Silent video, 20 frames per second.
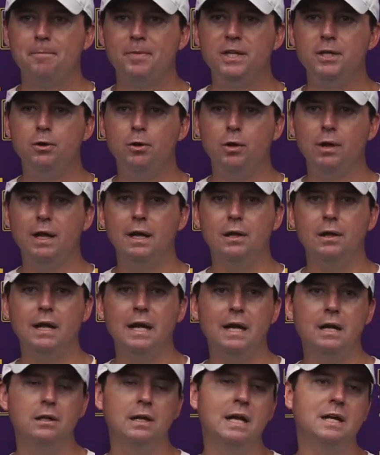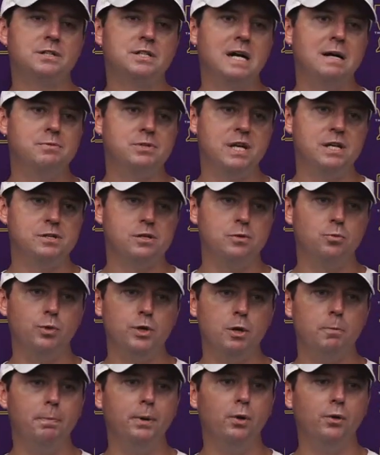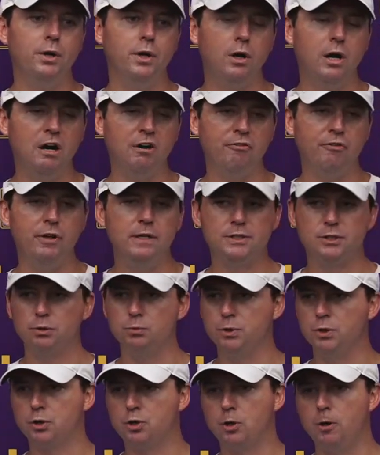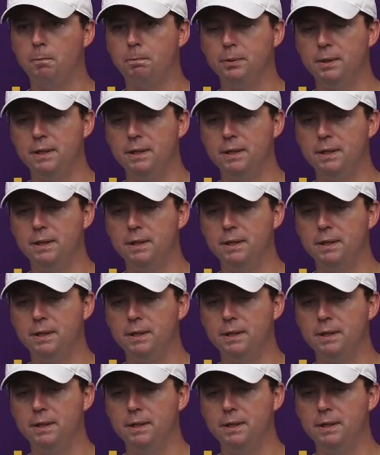you know, a lot of times when you're building an offense or when you're calling